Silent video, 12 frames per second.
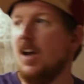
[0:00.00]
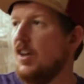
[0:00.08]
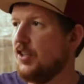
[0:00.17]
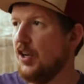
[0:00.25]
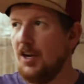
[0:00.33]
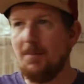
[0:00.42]

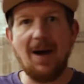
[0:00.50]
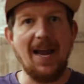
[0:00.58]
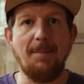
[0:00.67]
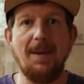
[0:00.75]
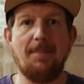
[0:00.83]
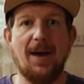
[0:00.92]
So you
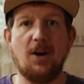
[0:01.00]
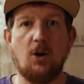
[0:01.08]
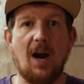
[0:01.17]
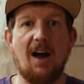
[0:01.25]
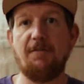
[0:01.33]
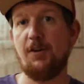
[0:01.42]
might be better
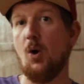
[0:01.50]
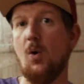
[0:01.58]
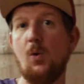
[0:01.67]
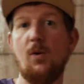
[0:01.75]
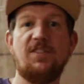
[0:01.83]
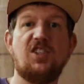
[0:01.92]
off
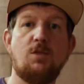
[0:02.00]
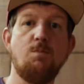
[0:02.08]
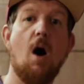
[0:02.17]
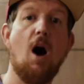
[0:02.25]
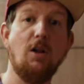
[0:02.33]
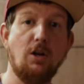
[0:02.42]
going with
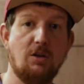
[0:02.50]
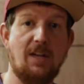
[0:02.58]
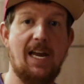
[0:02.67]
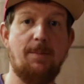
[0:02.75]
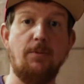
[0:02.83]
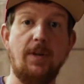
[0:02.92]
smaller
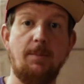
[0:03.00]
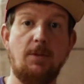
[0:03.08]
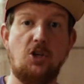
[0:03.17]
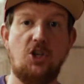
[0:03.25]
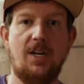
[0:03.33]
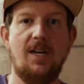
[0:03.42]
labeling
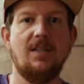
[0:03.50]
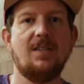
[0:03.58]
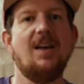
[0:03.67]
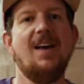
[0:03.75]
machines